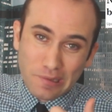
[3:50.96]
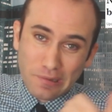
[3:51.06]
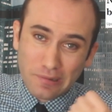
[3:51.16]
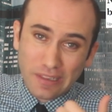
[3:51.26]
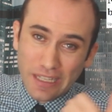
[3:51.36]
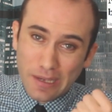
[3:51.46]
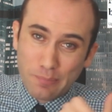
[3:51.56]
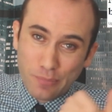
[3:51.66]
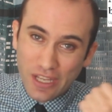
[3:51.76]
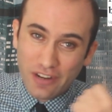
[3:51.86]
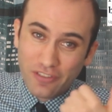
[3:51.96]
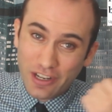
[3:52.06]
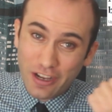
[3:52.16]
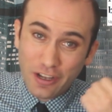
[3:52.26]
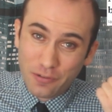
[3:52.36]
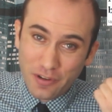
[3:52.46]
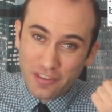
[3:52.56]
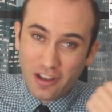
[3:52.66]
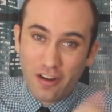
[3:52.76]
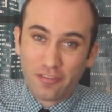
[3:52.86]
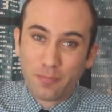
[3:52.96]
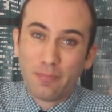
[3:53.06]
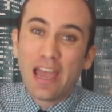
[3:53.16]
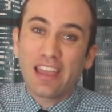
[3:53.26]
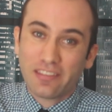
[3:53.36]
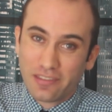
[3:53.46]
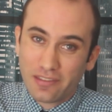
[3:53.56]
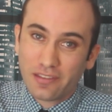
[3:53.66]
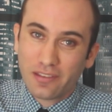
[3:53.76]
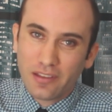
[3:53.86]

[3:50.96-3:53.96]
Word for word: currently a bit of an unresolved mess.